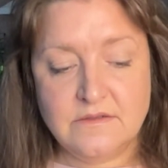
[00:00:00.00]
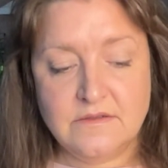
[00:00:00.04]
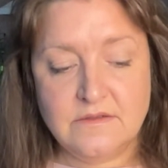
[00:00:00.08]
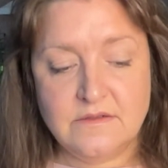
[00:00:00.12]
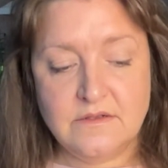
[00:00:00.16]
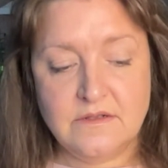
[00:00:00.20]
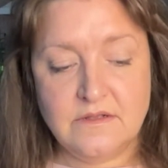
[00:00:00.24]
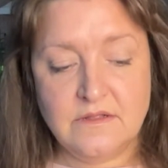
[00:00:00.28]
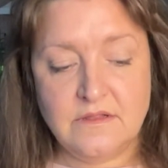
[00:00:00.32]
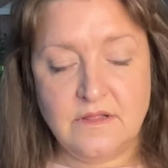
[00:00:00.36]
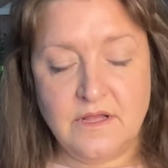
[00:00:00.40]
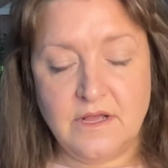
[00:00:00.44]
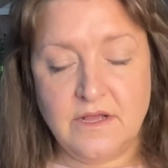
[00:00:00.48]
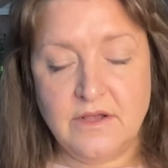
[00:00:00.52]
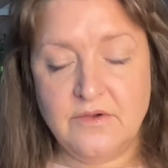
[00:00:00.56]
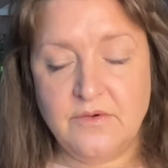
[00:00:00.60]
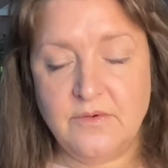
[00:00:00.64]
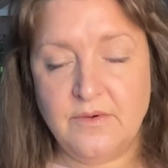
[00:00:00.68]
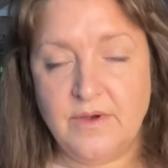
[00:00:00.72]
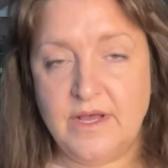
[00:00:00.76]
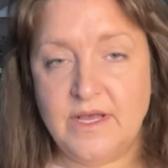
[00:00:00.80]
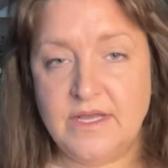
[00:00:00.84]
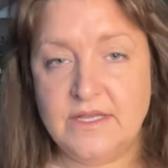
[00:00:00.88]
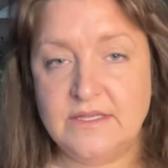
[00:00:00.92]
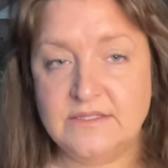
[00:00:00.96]

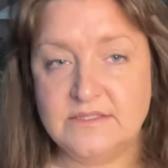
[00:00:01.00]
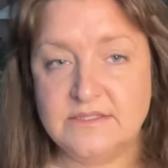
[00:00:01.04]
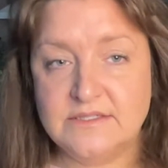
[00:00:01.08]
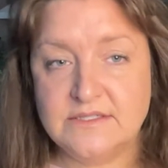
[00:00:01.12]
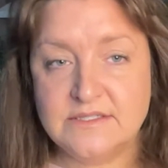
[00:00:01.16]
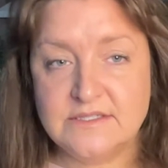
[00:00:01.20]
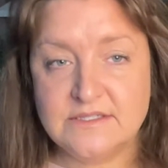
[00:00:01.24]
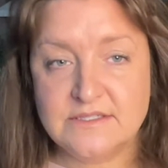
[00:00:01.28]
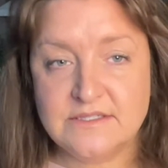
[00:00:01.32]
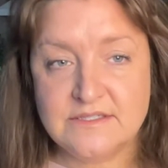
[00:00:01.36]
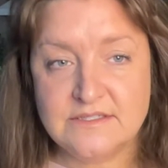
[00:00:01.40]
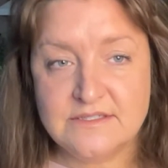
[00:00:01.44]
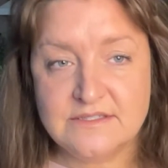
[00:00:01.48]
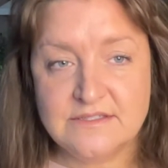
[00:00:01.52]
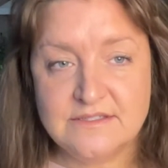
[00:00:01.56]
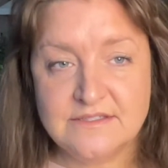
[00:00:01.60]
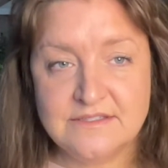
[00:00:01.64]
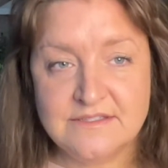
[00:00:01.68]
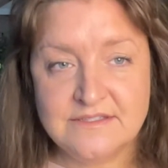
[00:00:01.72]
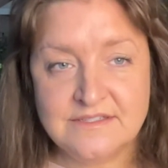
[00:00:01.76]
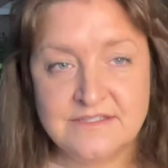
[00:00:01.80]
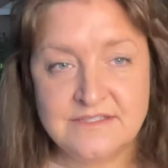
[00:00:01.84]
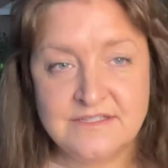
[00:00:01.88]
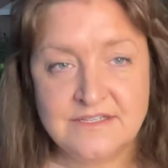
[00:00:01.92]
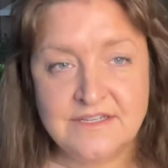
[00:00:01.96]
clockwise
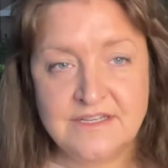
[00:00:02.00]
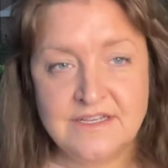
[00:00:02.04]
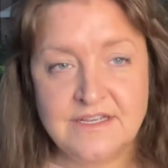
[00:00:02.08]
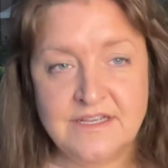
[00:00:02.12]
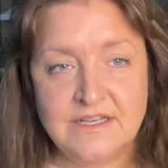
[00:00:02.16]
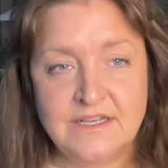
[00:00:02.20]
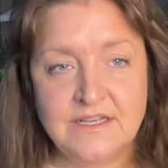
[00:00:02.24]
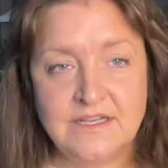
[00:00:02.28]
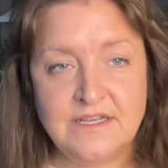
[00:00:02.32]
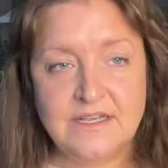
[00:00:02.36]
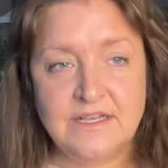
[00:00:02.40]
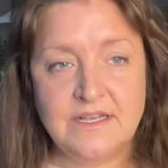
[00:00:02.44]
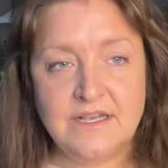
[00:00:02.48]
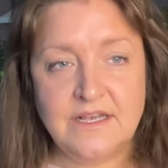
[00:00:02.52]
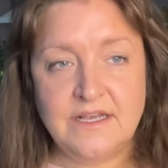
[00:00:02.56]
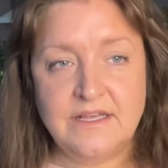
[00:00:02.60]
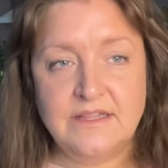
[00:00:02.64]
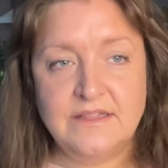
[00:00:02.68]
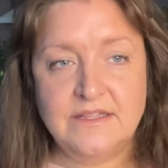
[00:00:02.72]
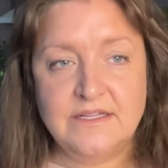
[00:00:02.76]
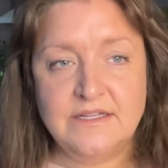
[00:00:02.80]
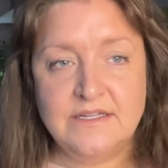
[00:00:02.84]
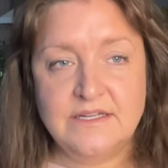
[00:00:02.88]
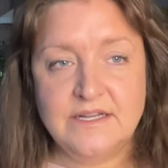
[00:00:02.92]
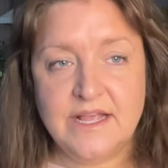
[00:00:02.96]
and
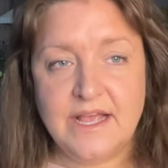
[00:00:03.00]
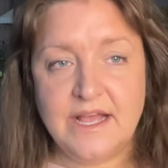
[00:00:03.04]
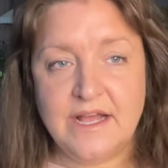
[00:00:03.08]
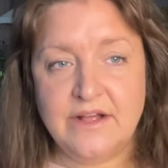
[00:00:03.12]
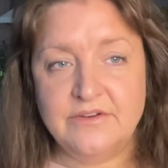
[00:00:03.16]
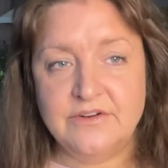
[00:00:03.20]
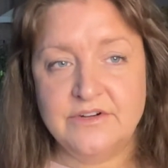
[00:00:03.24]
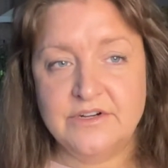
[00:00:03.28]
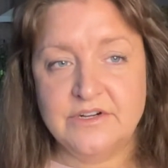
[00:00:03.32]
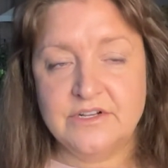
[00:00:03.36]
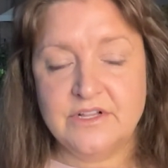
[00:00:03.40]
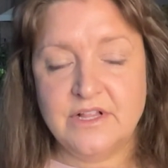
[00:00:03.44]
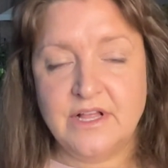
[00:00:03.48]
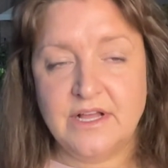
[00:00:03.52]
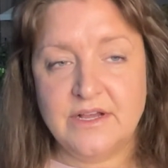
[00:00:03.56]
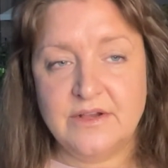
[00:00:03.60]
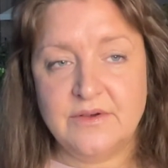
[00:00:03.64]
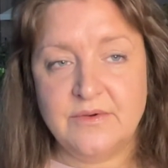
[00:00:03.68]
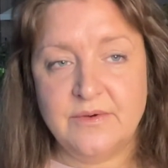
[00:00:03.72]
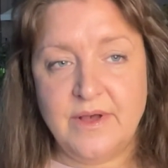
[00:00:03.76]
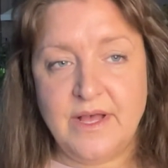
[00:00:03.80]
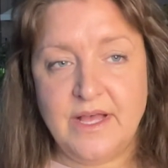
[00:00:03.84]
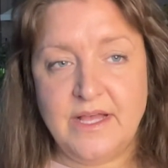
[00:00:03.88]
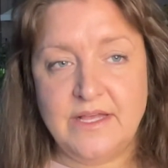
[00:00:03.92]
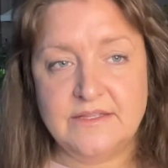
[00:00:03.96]
then
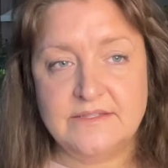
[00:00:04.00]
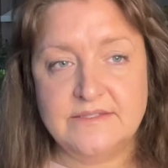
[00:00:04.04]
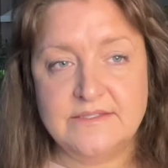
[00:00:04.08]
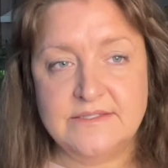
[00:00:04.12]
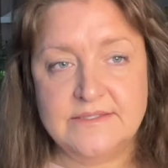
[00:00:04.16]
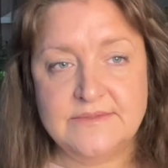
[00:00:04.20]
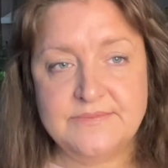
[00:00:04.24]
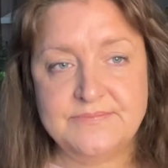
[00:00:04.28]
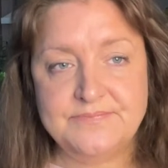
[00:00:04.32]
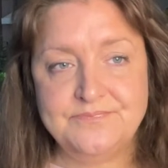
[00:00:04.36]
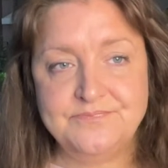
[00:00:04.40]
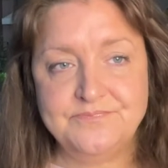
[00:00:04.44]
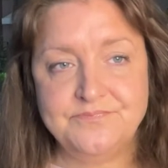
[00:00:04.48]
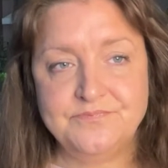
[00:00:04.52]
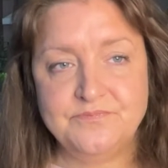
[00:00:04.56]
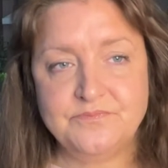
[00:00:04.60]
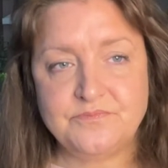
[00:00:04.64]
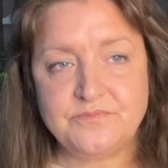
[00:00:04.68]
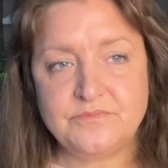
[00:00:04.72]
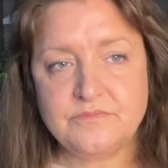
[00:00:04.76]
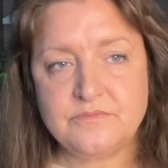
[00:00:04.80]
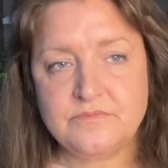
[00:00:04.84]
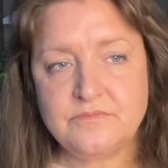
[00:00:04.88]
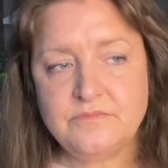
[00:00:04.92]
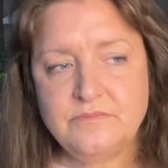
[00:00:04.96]
counterclockwise.
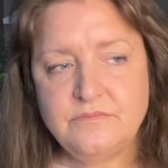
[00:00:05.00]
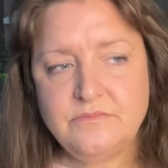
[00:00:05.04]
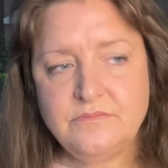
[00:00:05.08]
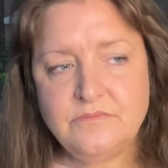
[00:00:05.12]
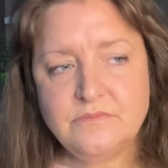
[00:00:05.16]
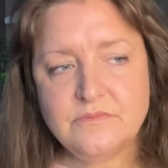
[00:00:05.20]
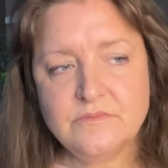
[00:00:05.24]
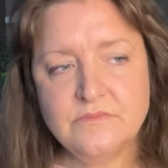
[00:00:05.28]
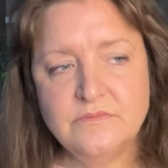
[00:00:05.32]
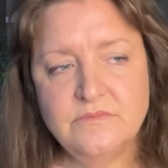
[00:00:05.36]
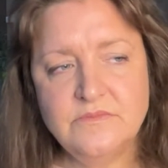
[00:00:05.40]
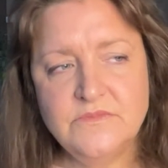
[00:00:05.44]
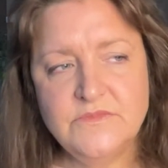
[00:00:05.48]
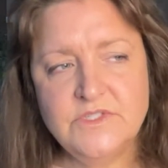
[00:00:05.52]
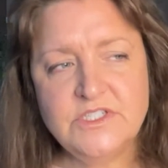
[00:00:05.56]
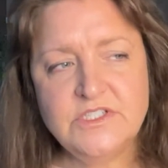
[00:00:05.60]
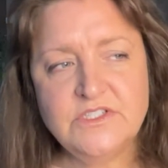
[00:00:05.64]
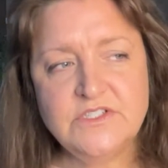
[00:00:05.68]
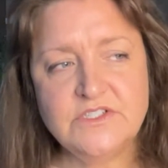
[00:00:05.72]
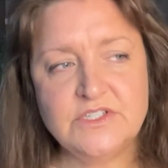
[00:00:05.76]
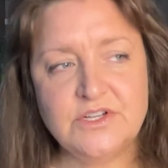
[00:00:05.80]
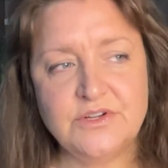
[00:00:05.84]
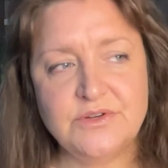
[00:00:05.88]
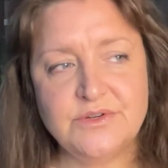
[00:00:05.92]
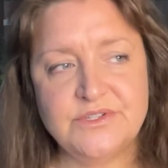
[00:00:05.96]
And just
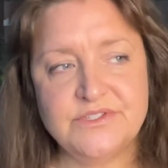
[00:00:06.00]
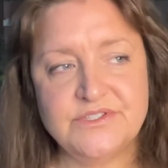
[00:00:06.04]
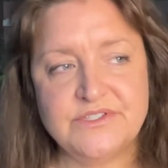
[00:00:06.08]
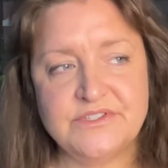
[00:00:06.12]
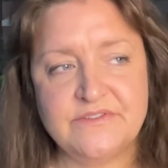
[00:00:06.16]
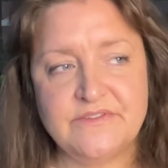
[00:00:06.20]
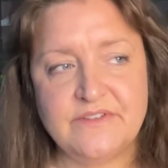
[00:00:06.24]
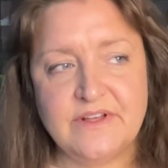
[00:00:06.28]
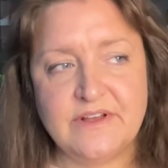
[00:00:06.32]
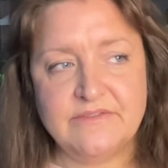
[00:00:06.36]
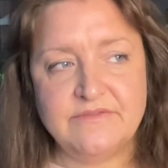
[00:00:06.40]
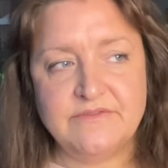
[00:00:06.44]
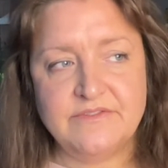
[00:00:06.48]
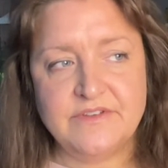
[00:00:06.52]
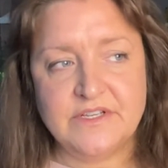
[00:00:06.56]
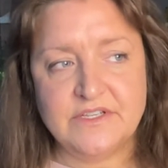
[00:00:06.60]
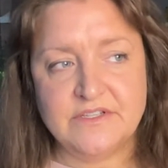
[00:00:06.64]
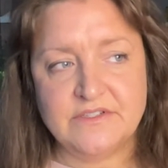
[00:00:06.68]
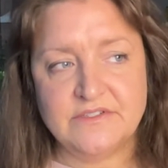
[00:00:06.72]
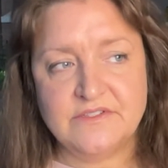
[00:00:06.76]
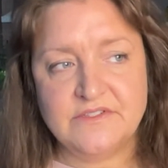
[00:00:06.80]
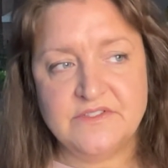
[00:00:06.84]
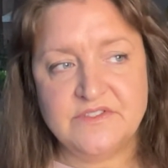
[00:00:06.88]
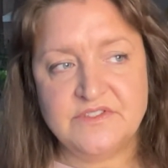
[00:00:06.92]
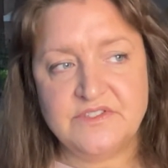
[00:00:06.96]
notice if that
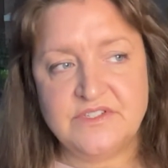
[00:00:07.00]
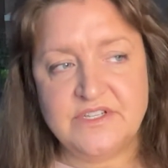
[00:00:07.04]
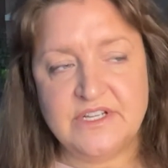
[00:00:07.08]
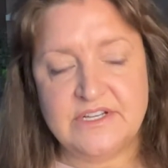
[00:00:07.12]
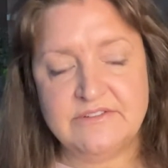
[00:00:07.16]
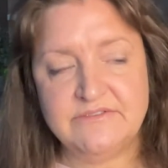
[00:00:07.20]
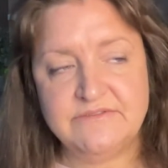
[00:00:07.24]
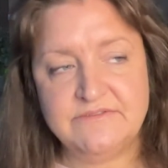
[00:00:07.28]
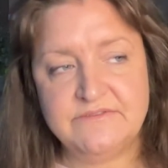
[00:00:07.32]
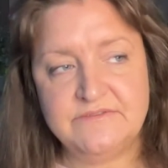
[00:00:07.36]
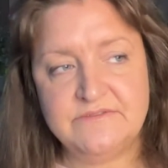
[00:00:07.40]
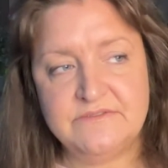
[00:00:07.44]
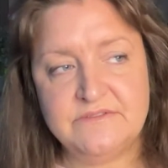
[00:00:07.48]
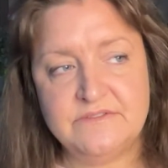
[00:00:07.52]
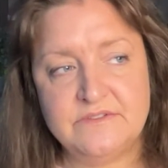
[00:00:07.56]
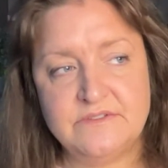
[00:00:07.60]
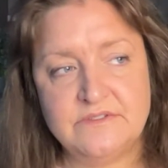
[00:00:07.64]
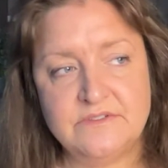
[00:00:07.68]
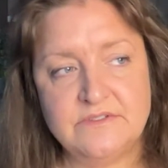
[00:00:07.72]
feels stiff.